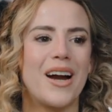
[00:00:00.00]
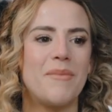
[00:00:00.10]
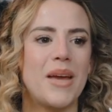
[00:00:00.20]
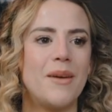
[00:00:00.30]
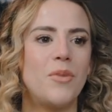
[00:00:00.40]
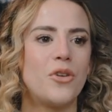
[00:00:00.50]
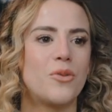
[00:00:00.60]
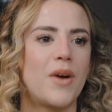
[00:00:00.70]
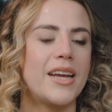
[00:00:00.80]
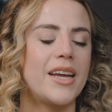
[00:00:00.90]
I'm able to
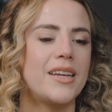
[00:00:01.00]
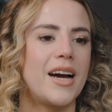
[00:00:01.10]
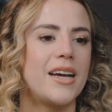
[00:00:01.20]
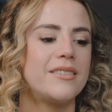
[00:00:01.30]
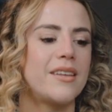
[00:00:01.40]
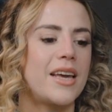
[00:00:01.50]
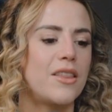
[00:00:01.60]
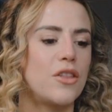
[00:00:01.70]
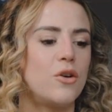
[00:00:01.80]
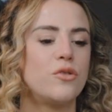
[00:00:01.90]
recognize,
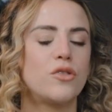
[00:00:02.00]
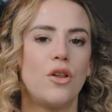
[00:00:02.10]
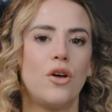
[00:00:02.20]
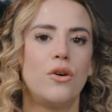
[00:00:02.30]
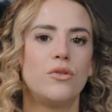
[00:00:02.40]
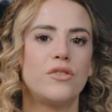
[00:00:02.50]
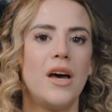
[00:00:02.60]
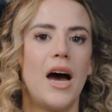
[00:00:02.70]
like, those clothes,